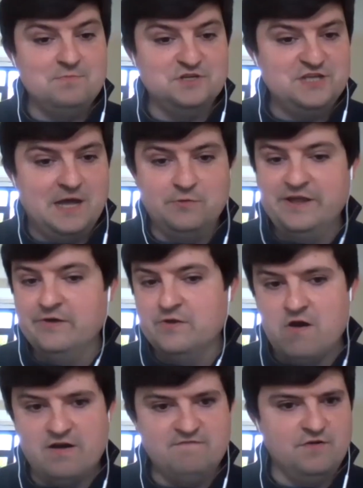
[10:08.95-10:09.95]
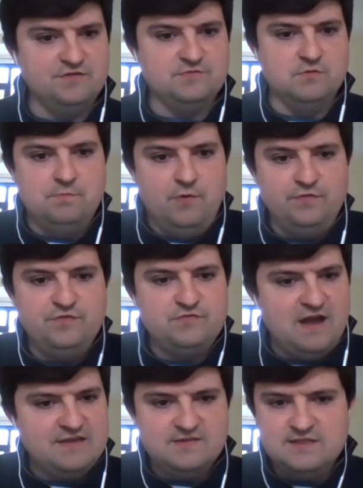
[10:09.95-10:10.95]
Michelle O'Neill and Arlene Foster are both
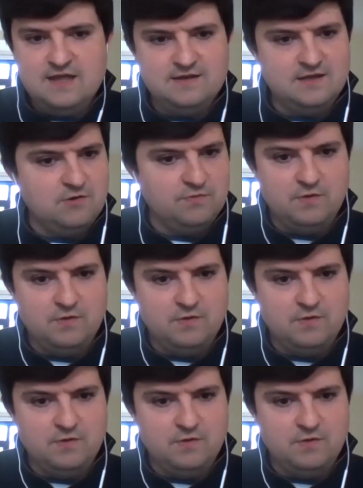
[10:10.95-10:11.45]
stressing that, you know,